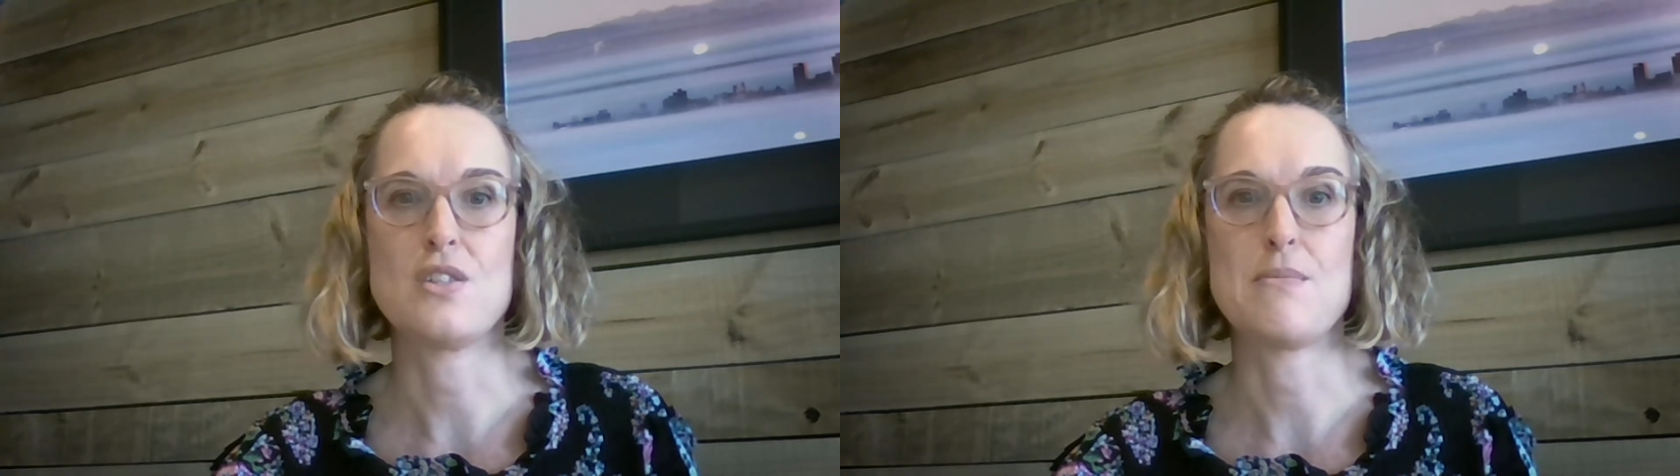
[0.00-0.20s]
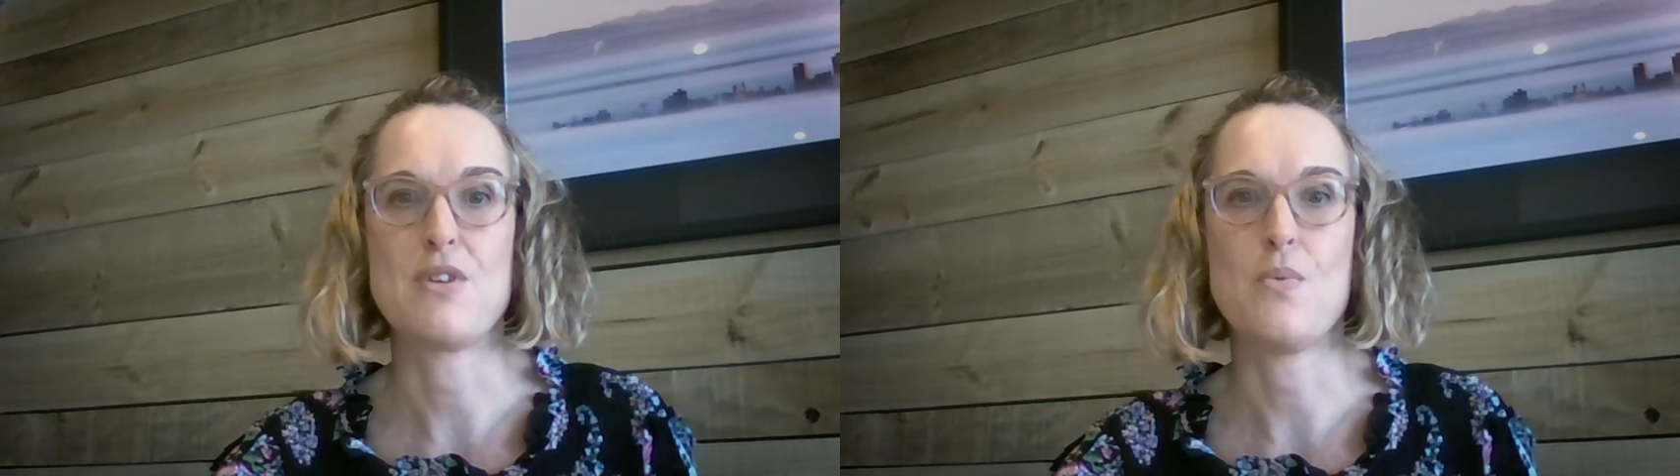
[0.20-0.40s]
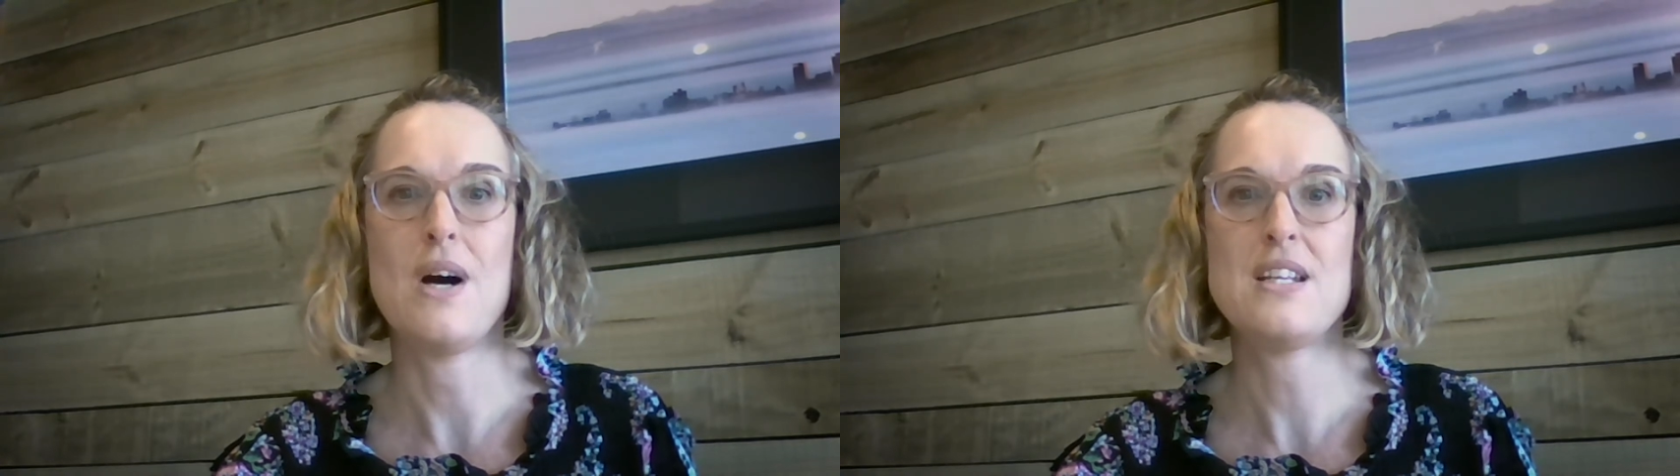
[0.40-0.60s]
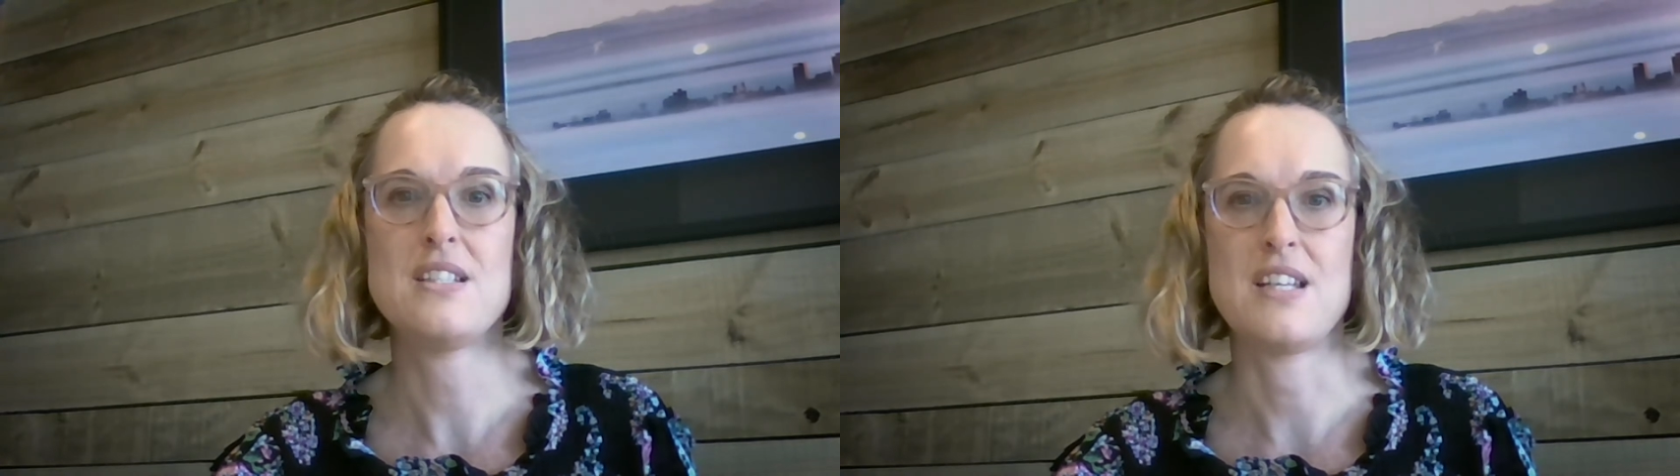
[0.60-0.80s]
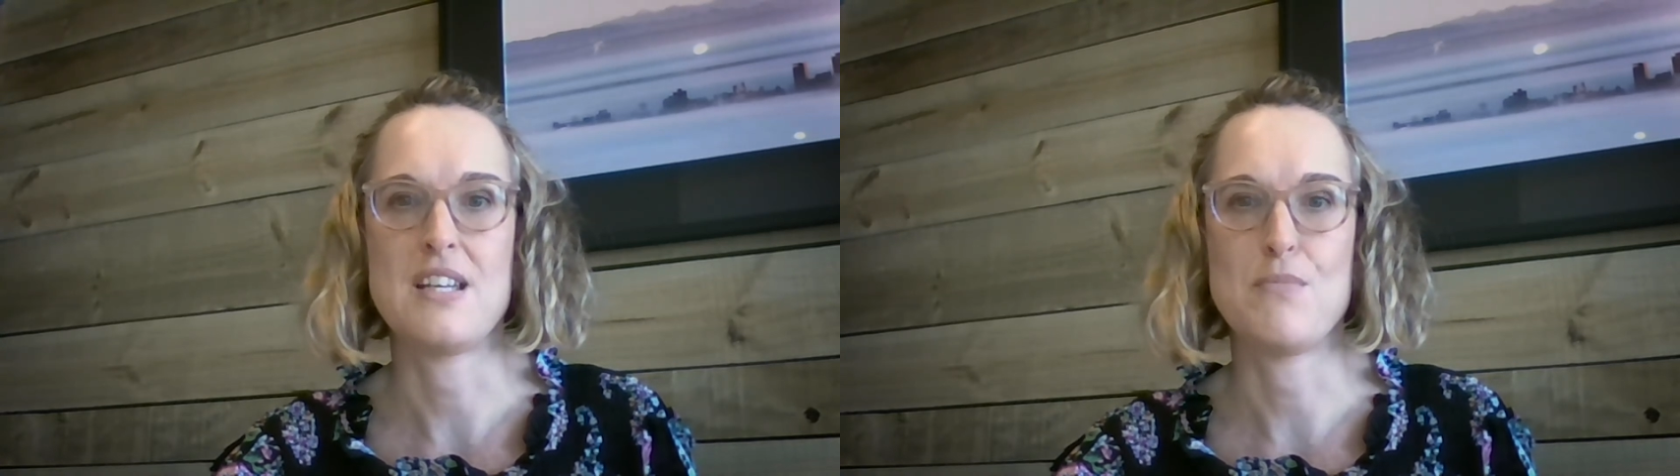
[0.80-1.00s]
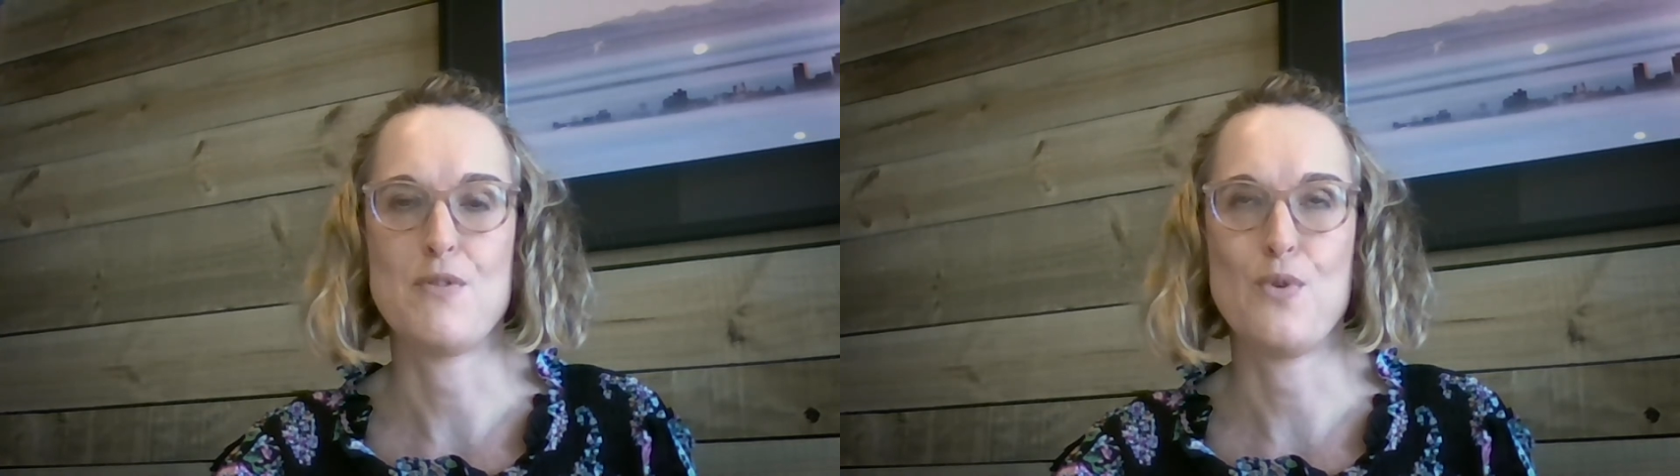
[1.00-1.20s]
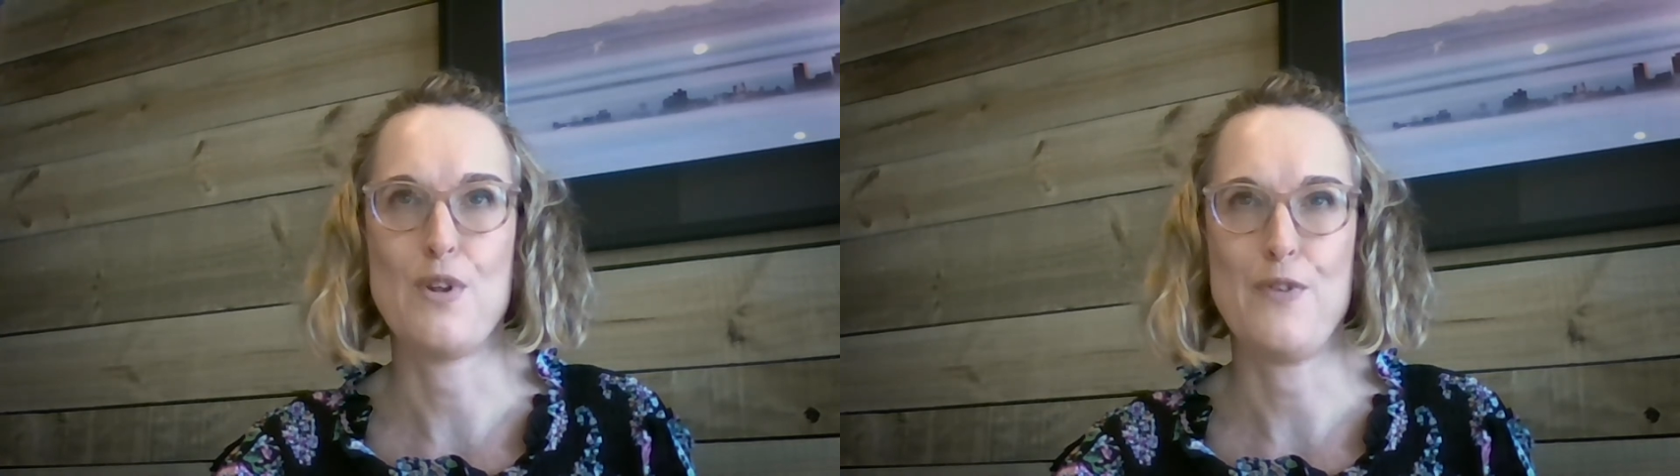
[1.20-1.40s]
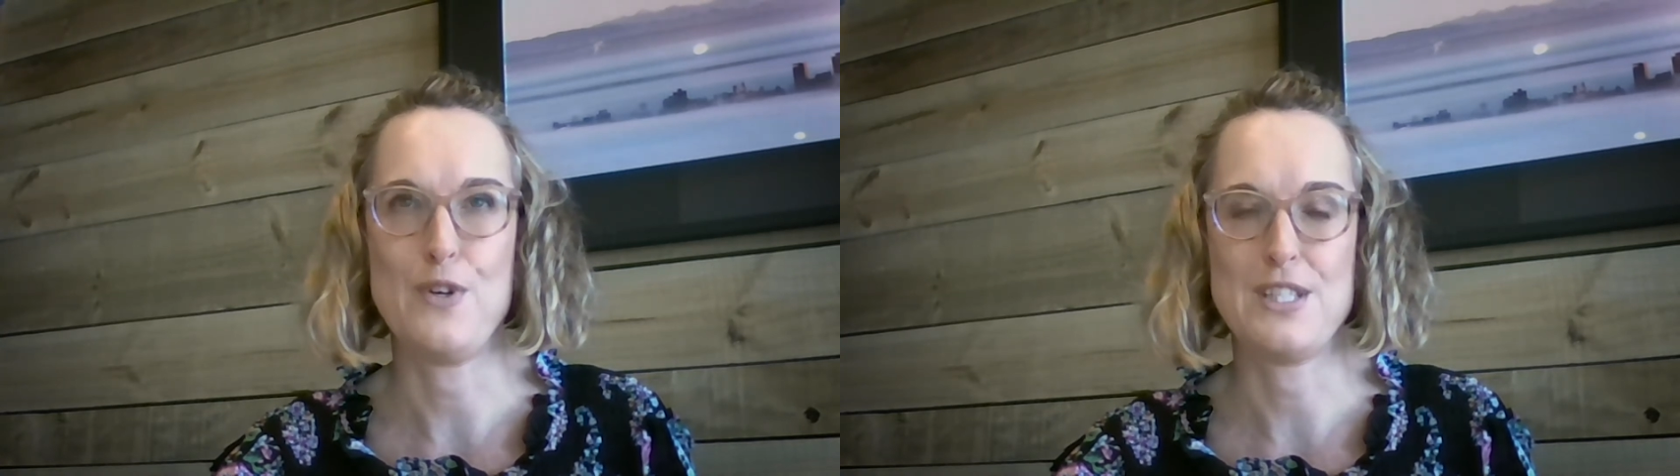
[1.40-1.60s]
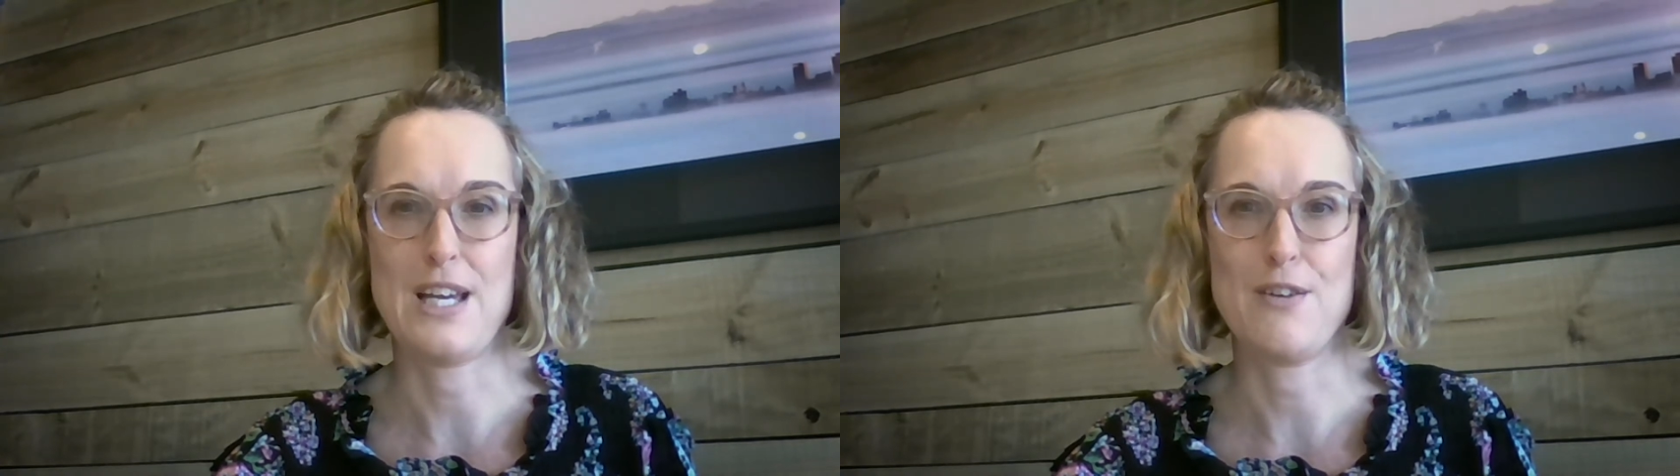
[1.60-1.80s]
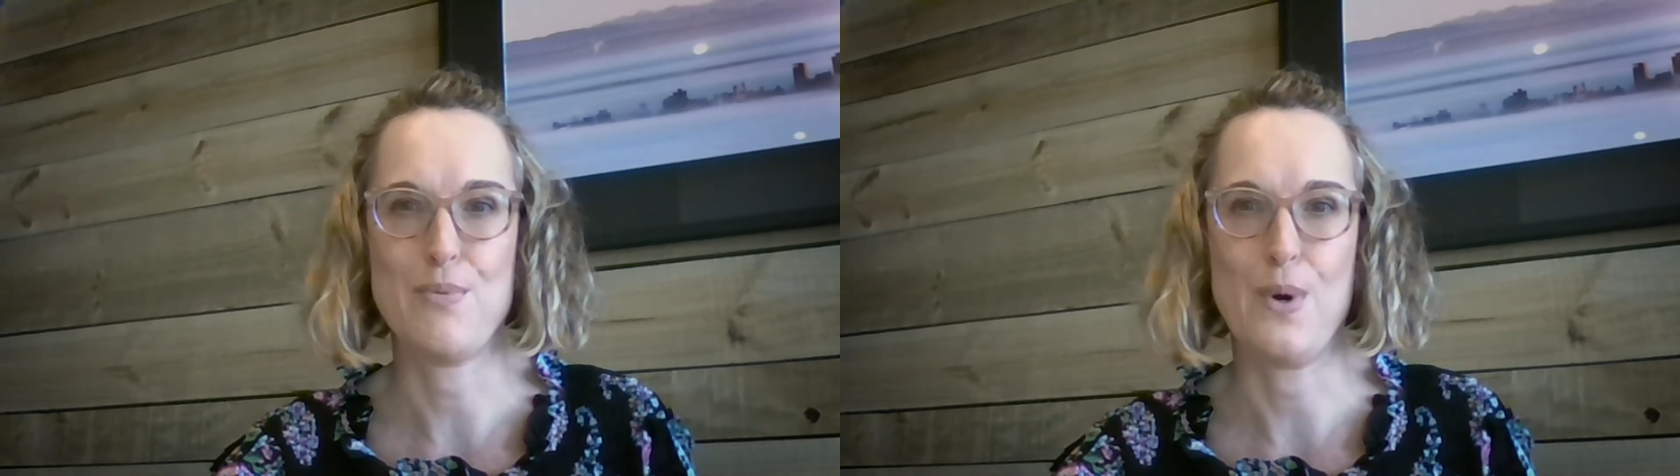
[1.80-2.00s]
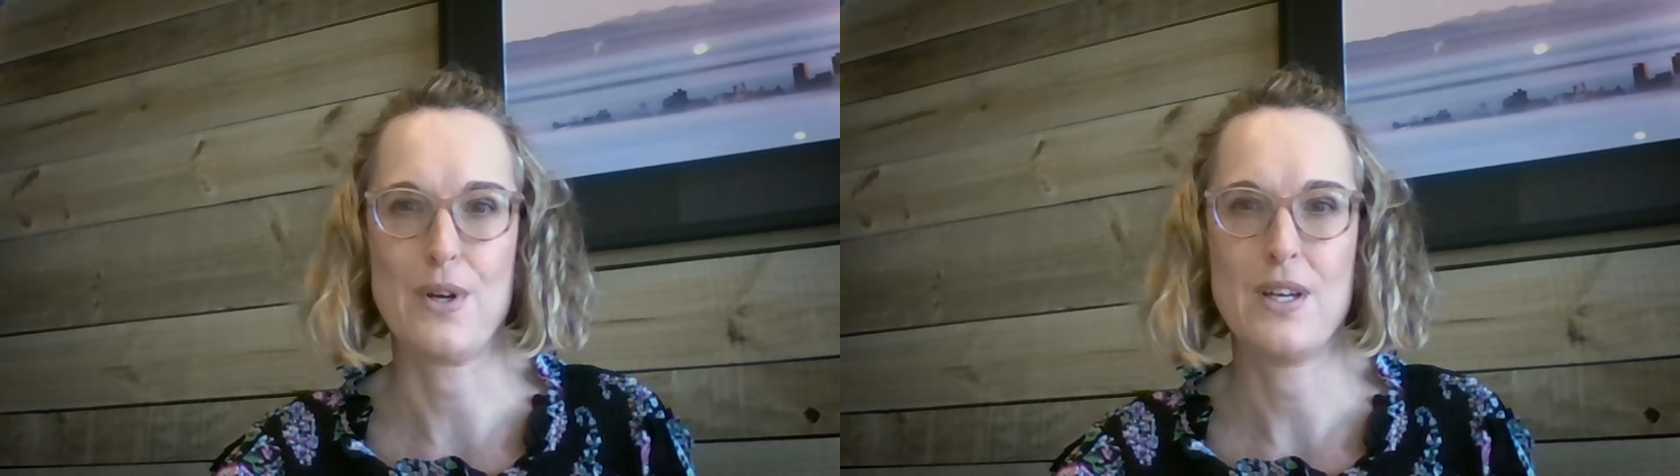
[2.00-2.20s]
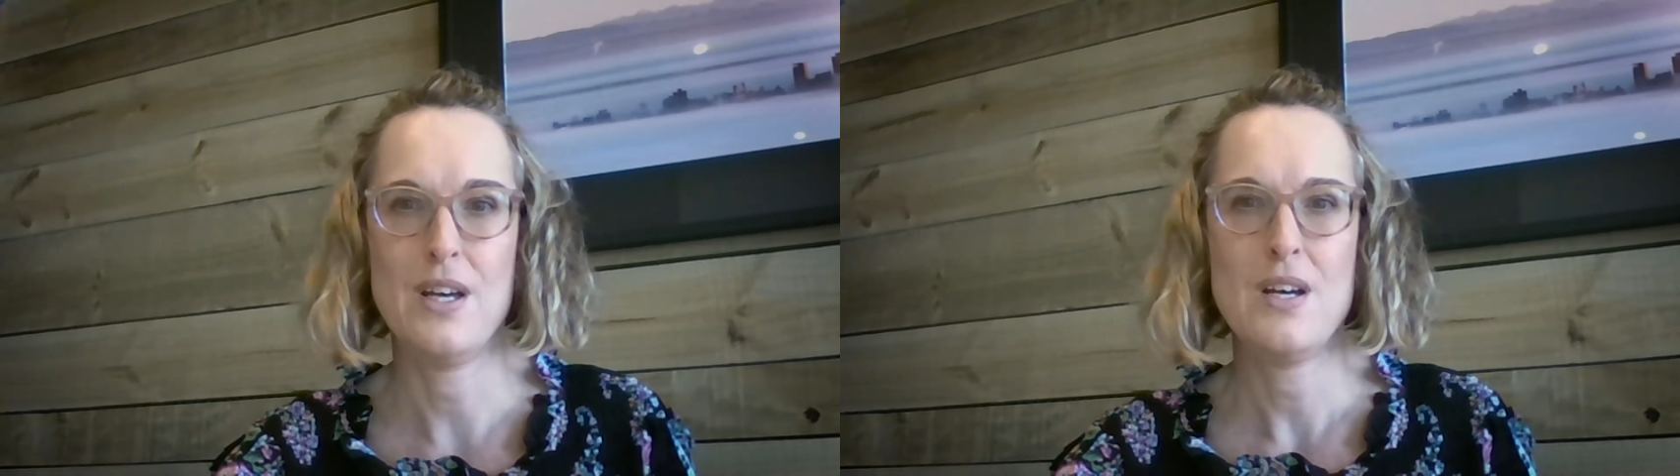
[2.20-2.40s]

some of the wider team before the first day of work,